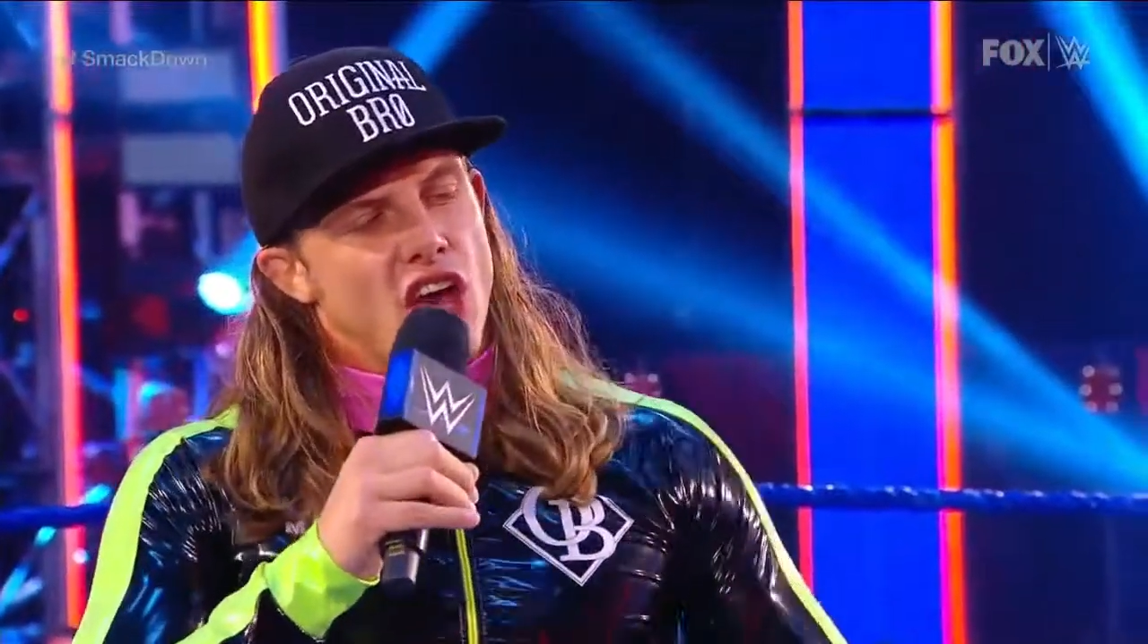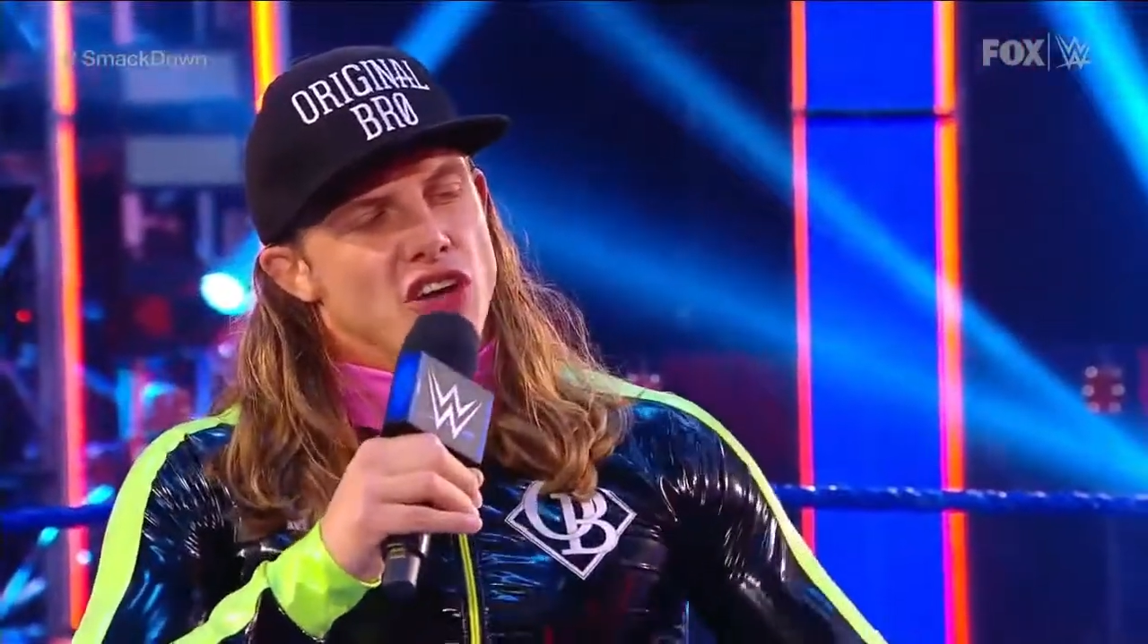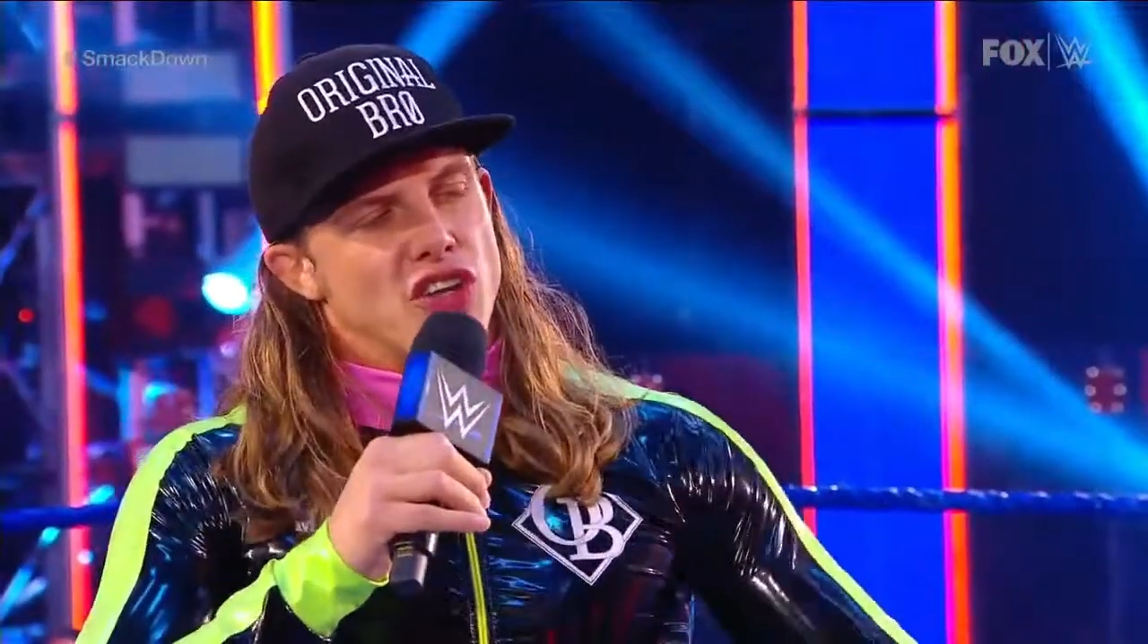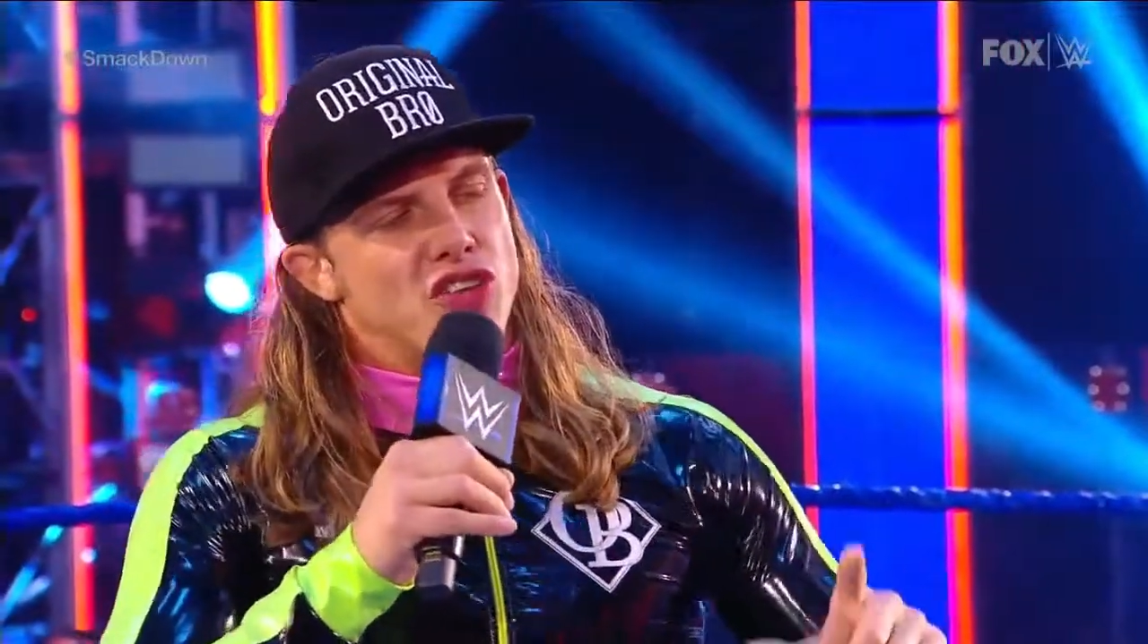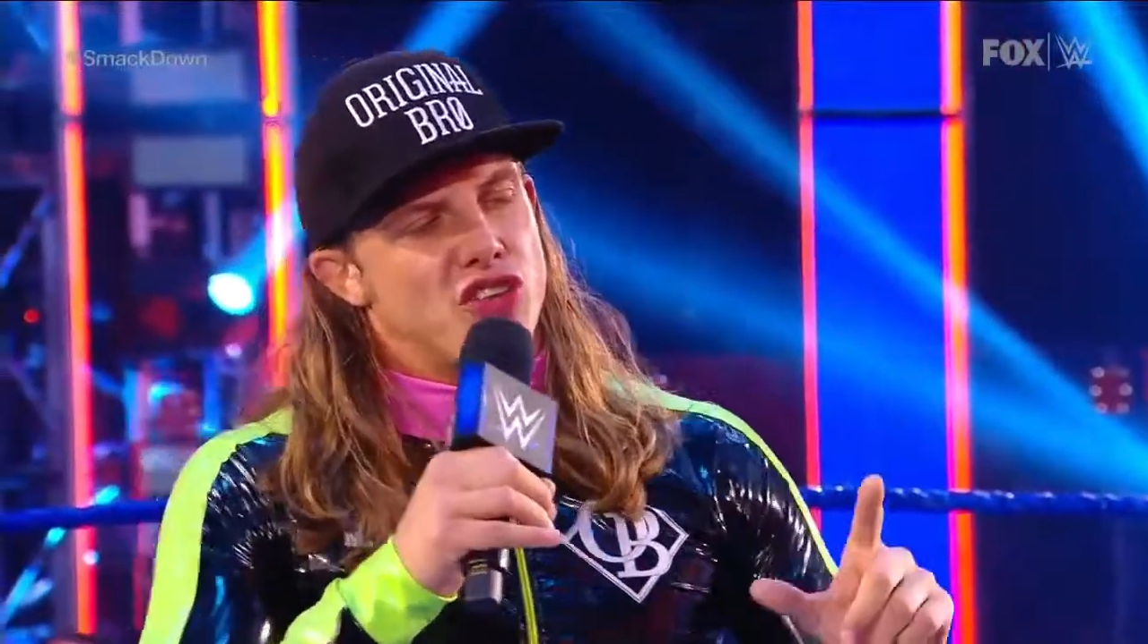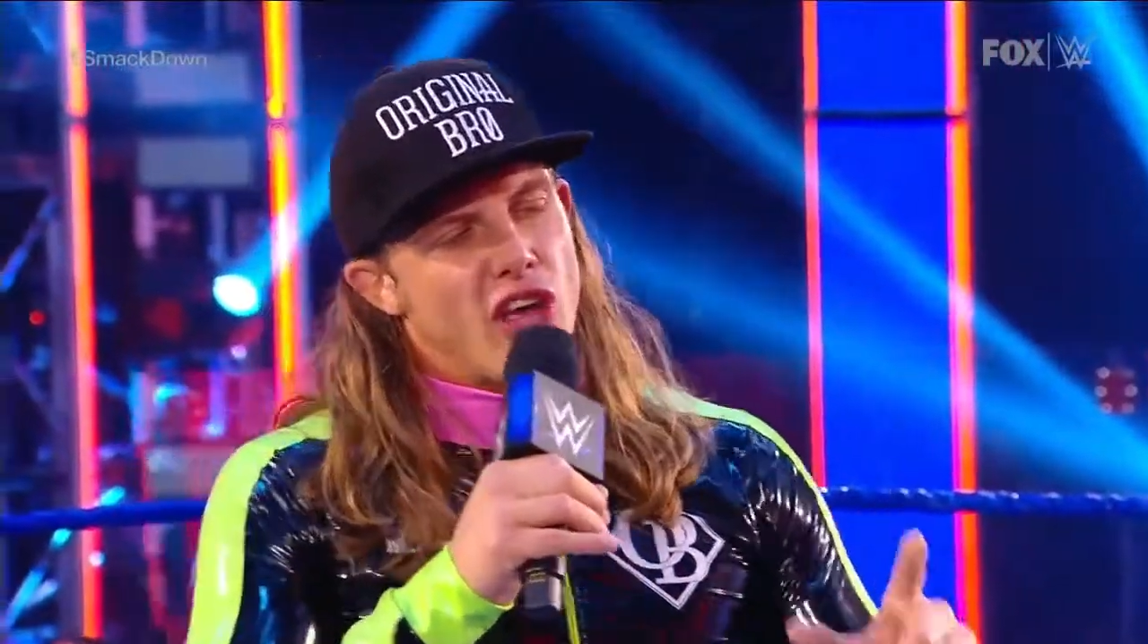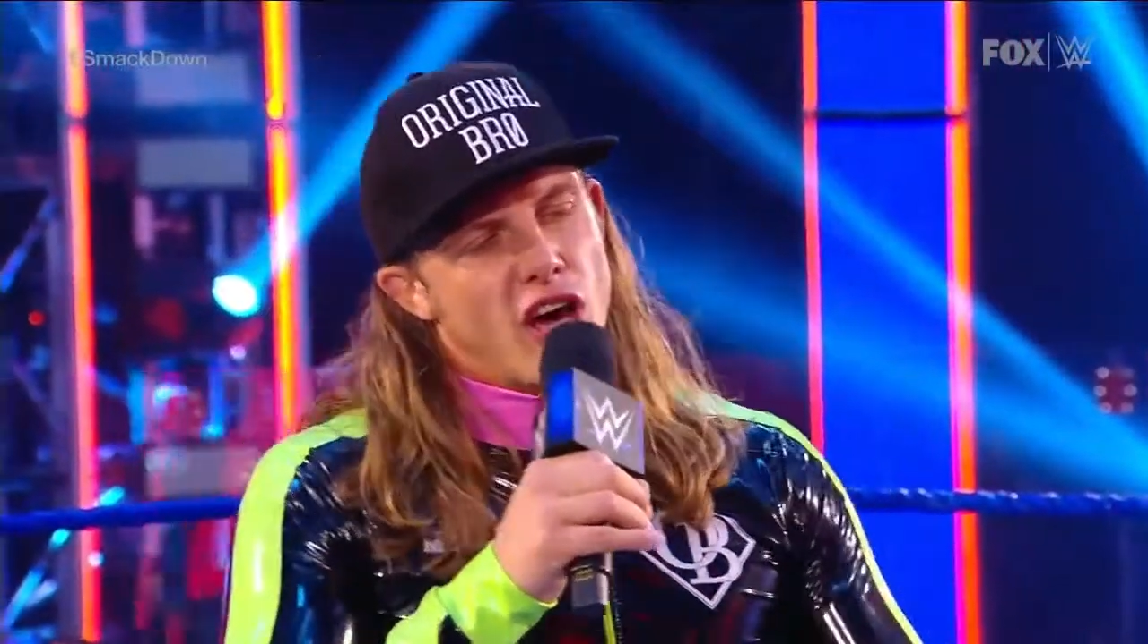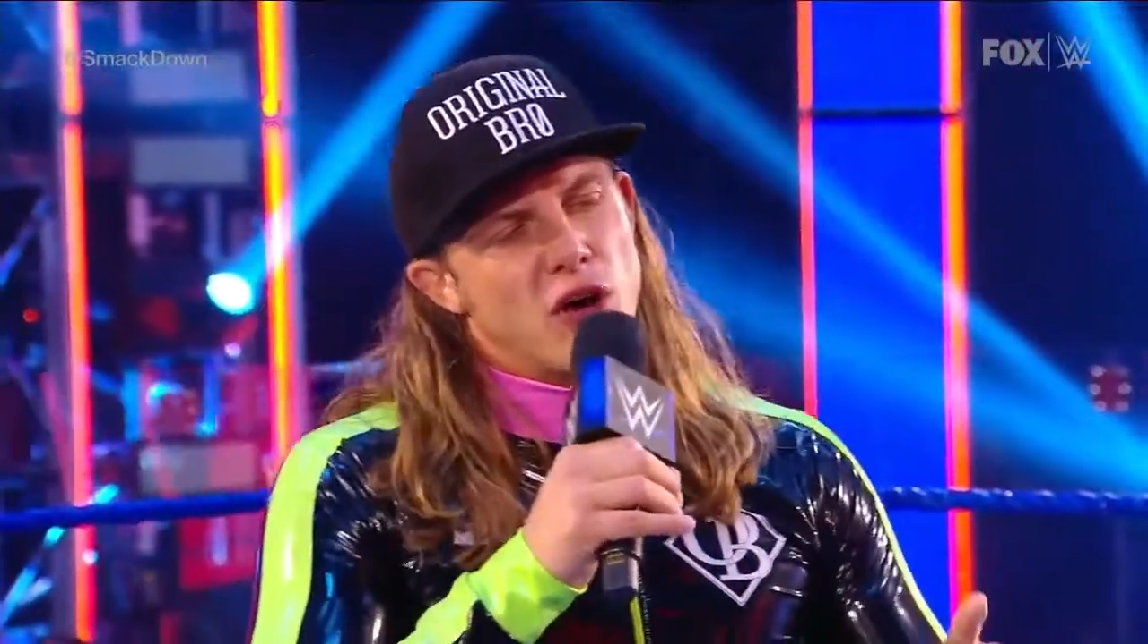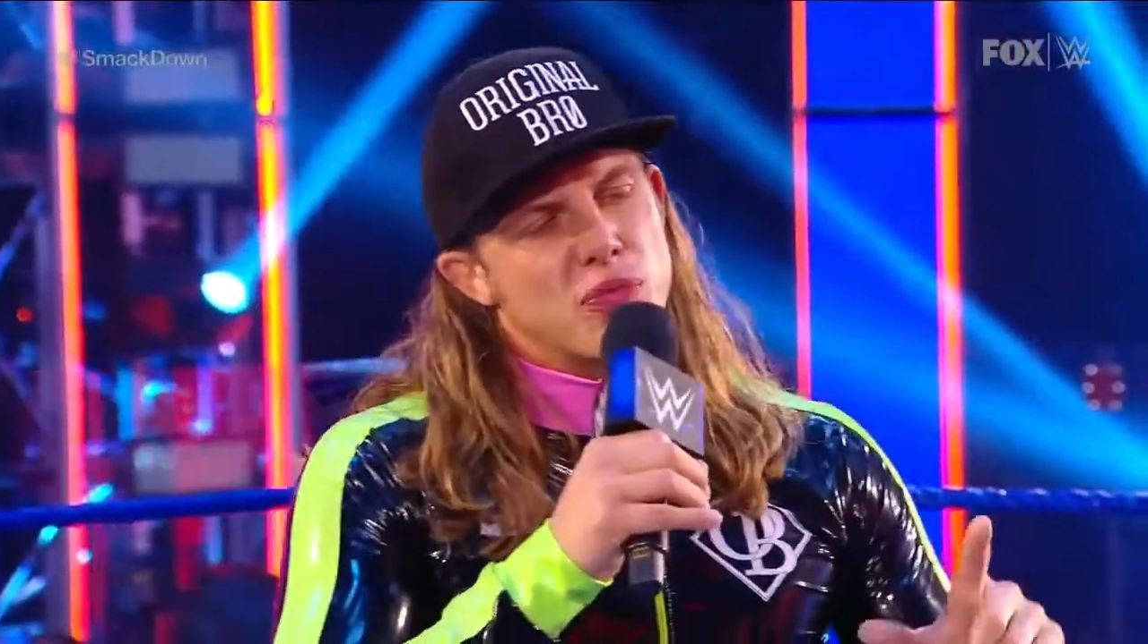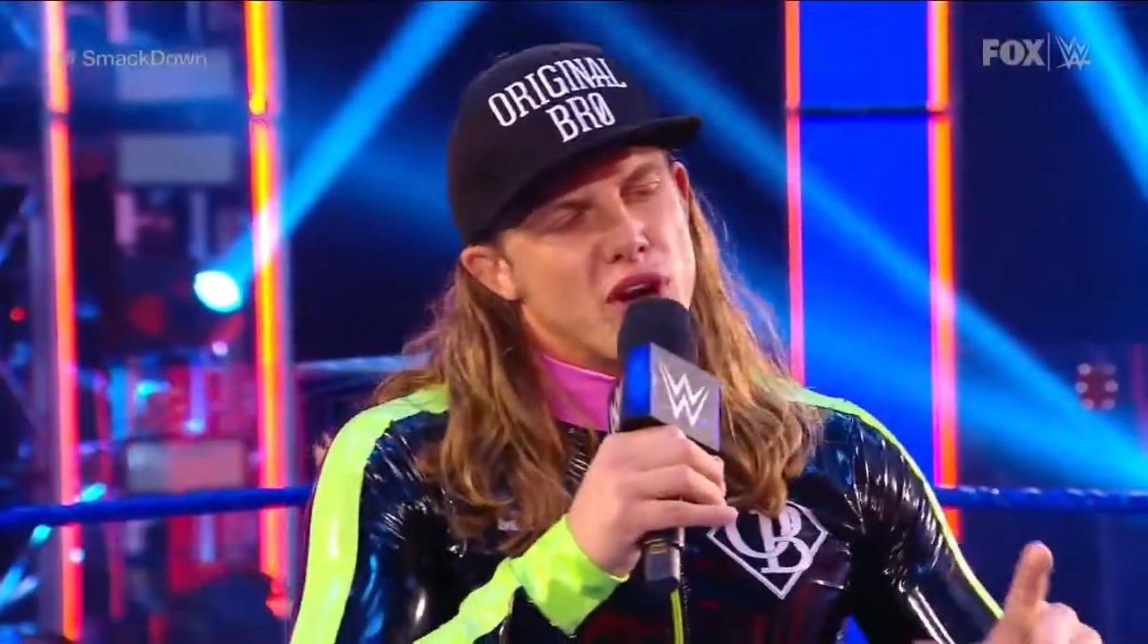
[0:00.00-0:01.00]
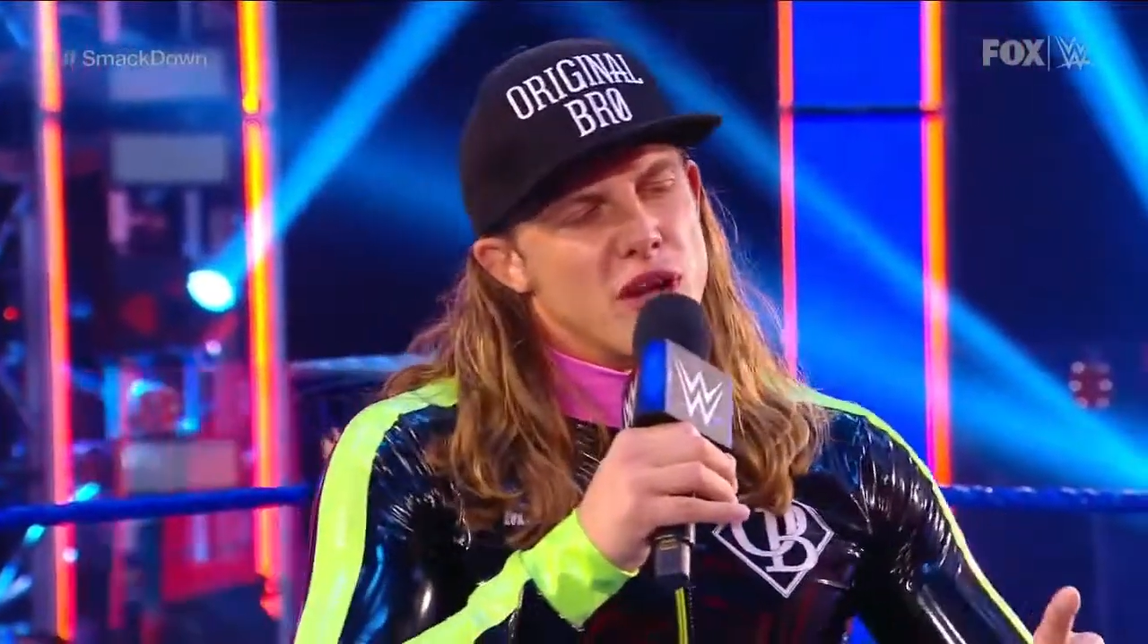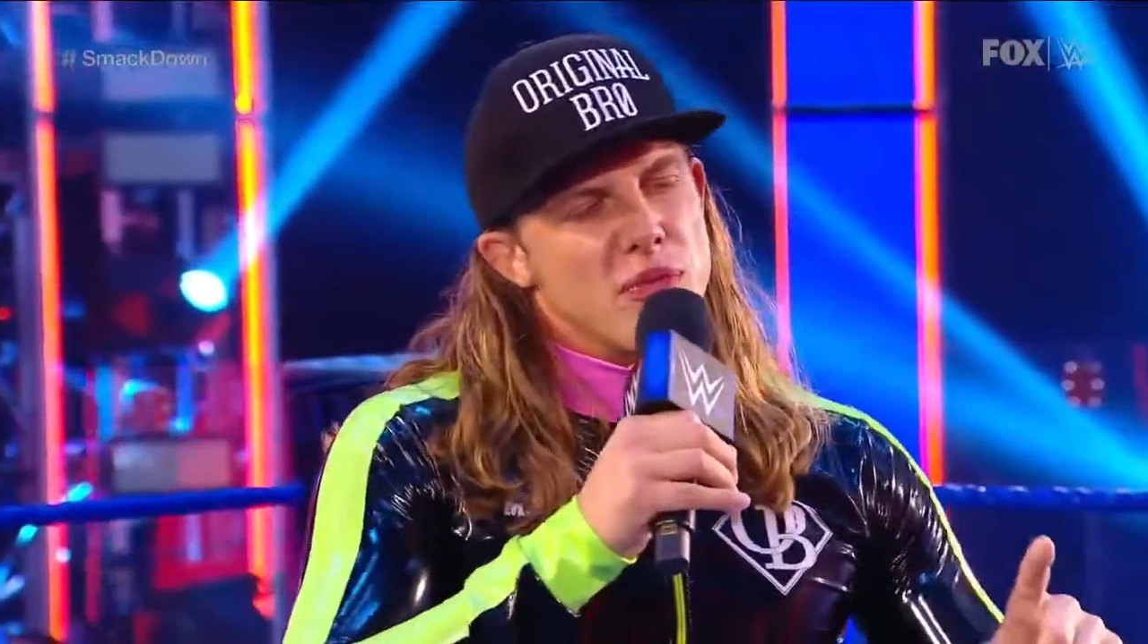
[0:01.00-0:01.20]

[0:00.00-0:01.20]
to celebrate